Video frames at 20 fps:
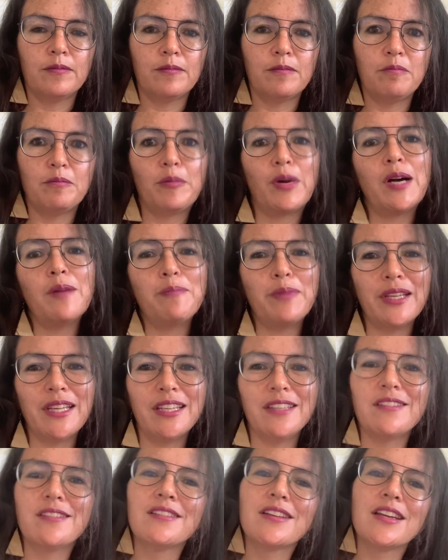
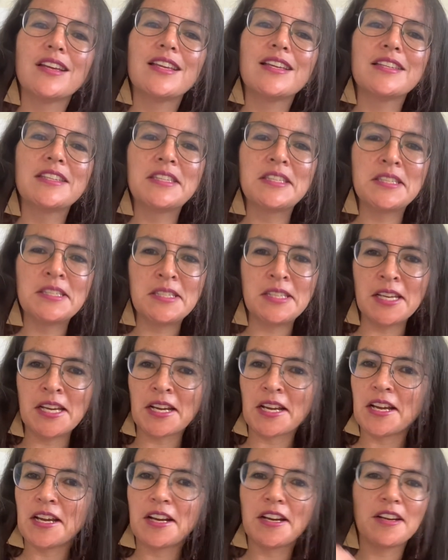puppet
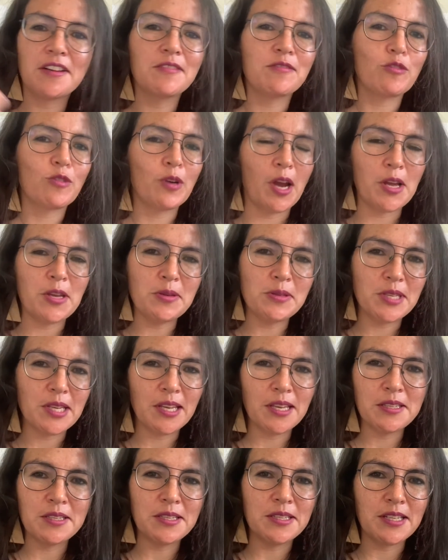stick. We're not using
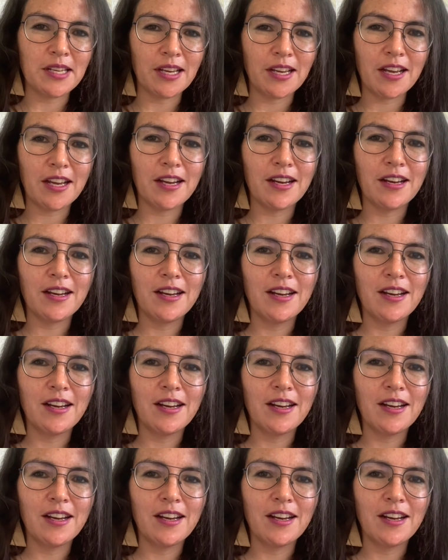a stick.